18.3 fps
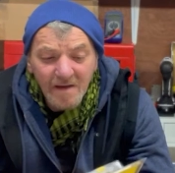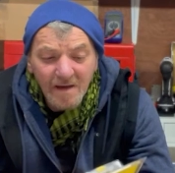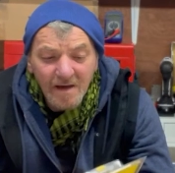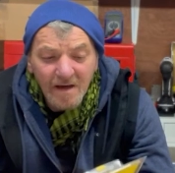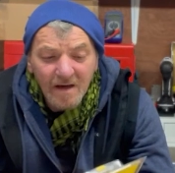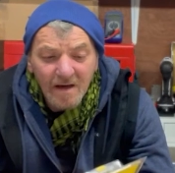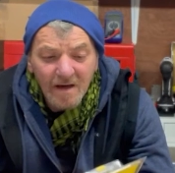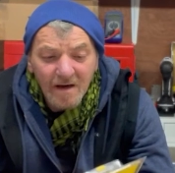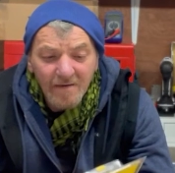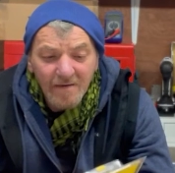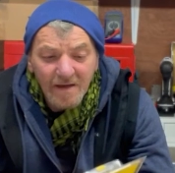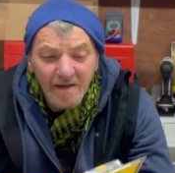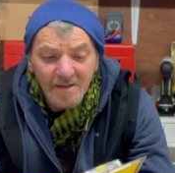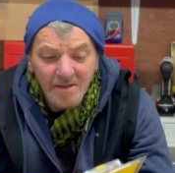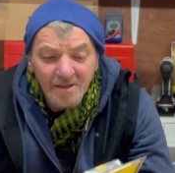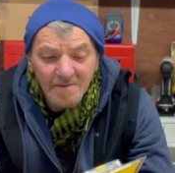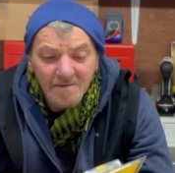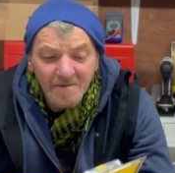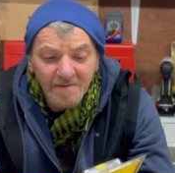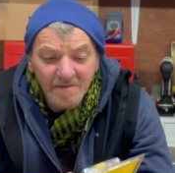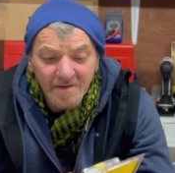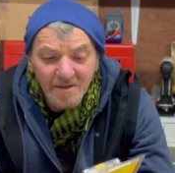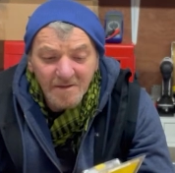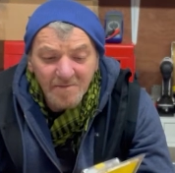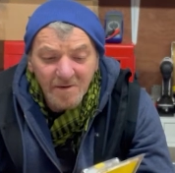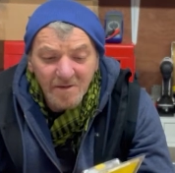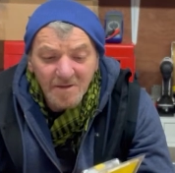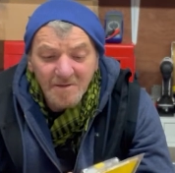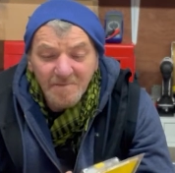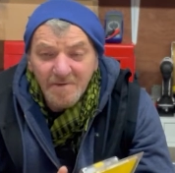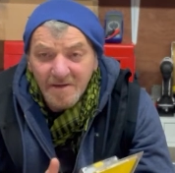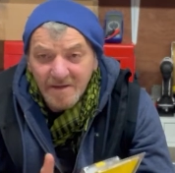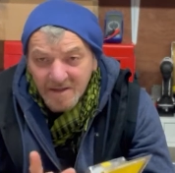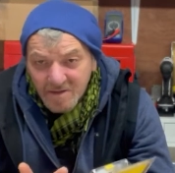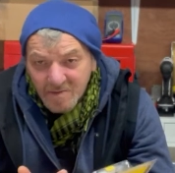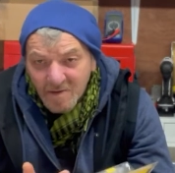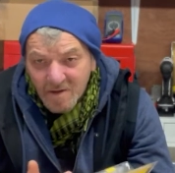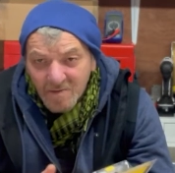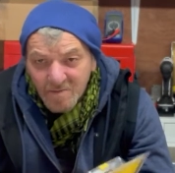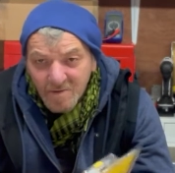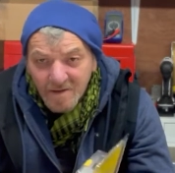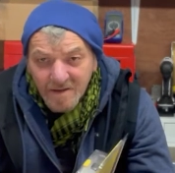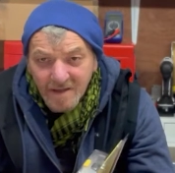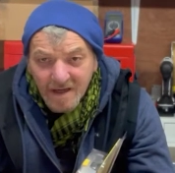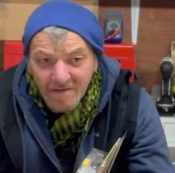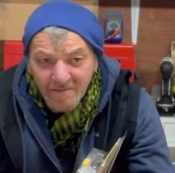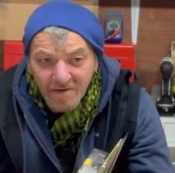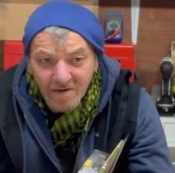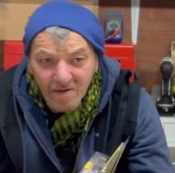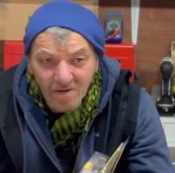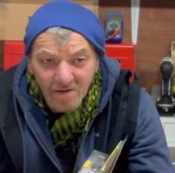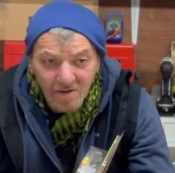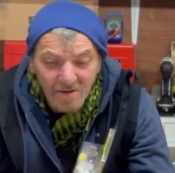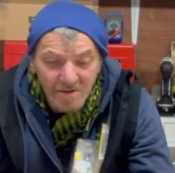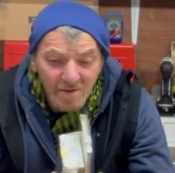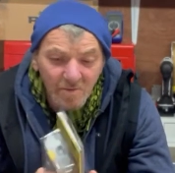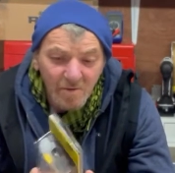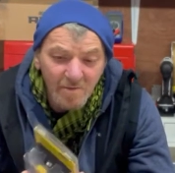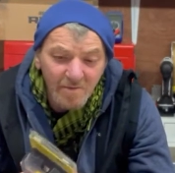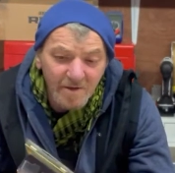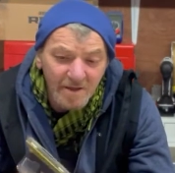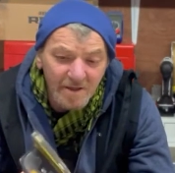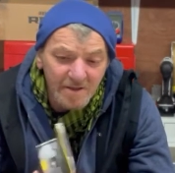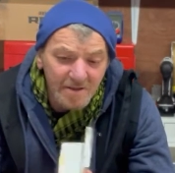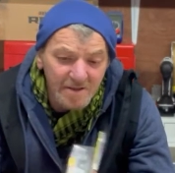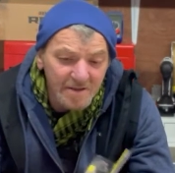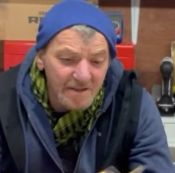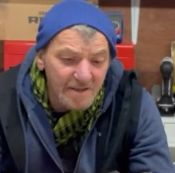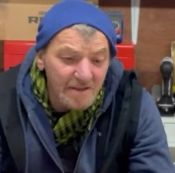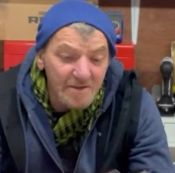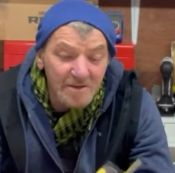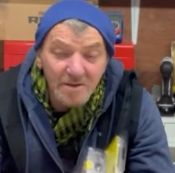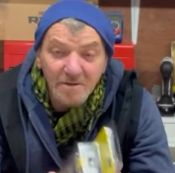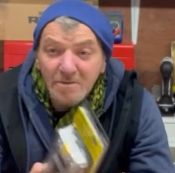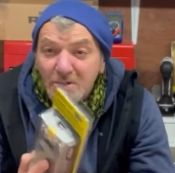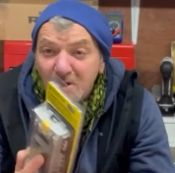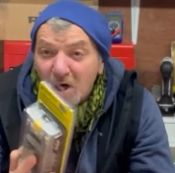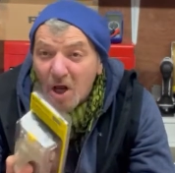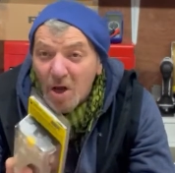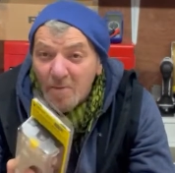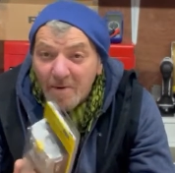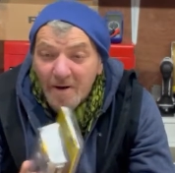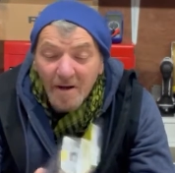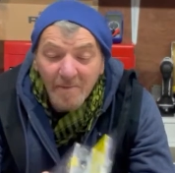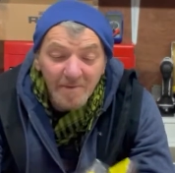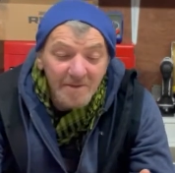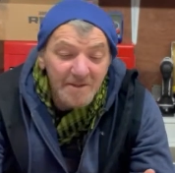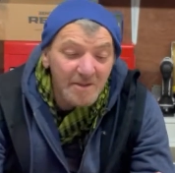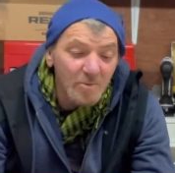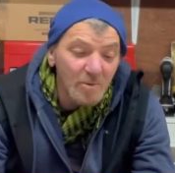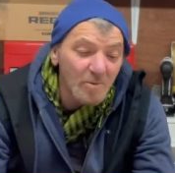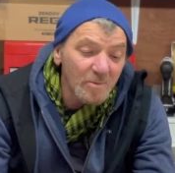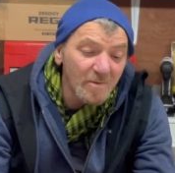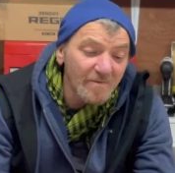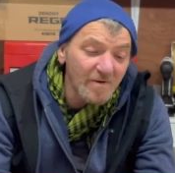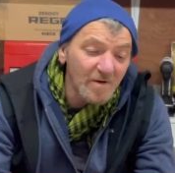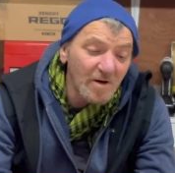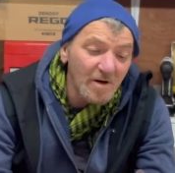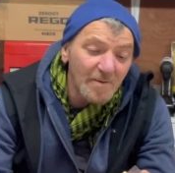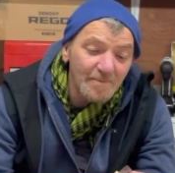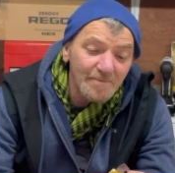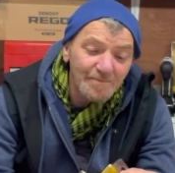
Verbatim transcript: uh, in terms of fuse blocks, but it's well worth having a look. So what we're going to do today is we're just going to open up and see what we've got.